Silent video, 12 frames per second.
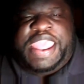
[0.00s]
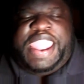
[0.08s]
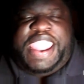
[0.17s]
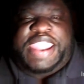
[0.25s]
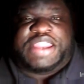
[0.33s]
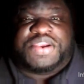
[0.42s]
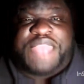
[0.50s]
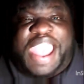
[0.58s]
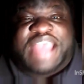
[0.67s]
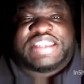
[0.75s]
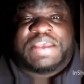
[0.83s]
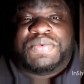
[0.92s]
And you
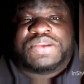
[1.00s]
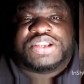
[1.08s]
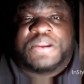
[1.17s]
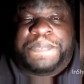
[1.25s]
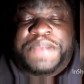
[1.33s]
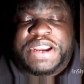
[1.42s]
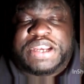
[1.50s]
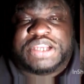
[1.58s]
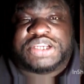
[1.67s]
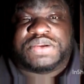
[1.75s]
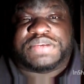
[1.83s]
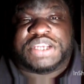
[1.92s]
guys, I want you to put in the
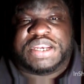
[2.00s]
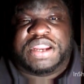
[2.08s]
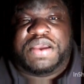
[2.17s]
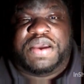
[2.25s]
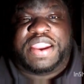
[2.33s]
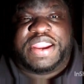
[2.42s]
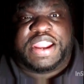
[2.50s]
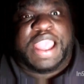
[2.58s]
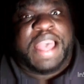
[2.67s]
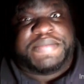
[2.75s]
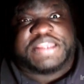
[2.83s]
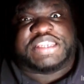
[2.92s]
description or in the
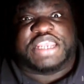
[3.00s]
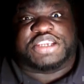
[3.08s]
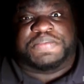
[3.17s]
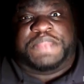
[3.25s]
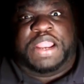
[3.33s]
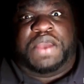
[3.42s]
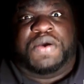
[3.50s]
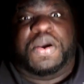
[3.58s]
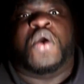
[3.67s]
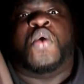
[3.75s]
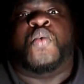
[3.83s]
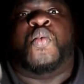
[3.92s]
comment section below
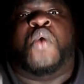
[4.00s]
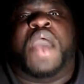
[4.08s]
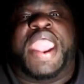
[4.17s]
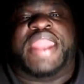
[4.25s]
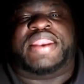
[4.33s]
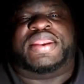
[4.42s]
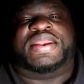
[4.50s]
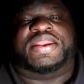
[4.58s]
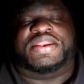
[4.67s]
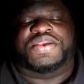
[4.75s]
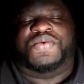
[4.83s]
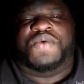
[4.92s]
what
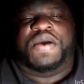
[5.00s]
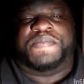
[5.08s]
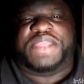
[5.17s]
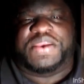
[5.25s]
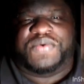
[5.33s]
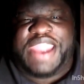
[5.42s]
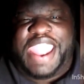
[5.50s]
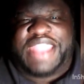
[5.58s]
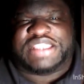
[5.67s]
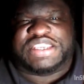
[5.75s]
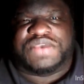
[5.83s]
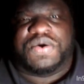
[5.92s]
you want me to
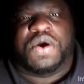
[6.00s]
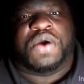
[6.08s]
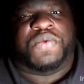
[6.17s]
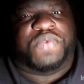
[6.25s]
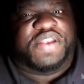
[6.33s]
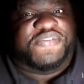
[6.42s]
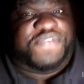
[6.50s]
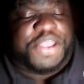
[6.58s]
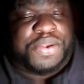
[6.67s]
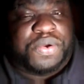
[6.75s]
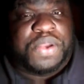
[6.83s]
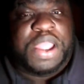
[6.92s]
react to or
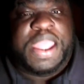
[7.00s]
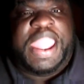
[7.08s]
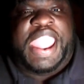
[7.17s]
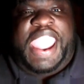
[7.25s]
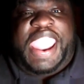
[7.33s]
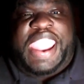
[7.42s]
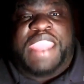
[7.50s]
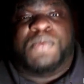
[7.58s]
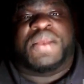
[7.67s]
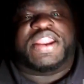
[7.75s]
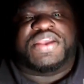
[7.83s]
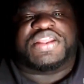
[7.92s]
review. And
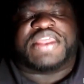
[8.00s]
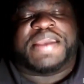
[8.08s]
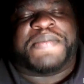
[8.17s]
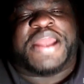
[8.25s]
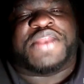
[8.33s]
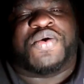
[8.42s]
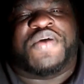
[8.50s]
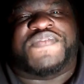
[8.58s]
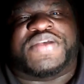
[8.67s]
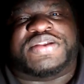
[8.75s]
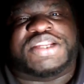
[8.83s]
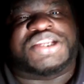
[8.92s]
what do you think about the
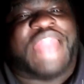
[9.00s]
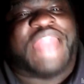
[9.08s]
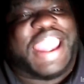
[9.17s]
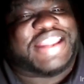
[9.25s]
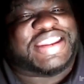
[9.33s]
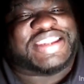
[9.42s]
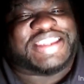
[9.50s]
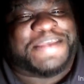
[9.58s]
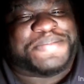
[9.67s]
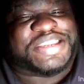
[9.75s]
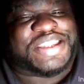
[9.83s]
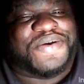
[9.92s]
Orville? Did you like this
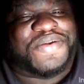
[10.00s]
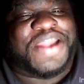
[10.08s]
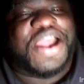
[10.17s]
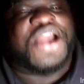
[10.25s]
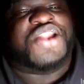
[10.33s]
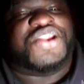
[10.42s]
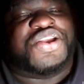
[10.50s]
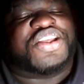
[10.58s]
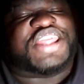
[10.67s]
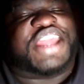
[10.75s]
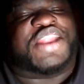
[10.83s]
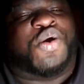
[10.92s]
episode? Do you
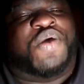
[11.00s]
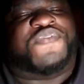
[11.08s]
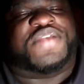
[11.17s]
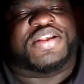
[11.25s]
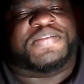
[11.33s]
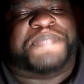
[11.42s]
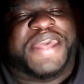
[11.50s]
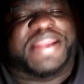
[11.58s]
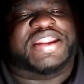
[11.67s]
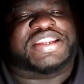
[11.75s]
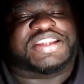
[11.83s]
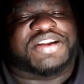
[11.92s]
think the Orville is better
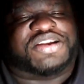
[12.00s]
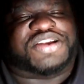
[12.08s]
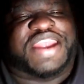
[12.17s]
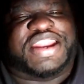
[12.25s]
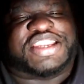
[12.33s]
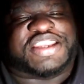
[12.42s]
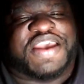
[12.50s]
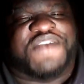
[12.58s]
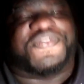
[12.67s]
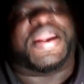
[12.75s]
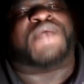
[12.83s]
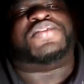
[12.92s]
than Star Trek
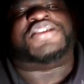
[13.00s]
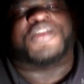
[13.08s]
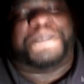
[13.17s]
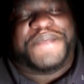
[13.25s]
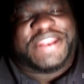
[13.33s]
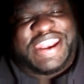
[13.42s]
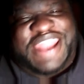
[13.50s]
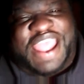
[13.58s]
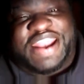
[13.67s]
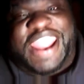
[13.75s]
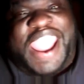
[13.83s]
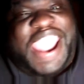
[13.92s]
Discovery? I want you to put that down there.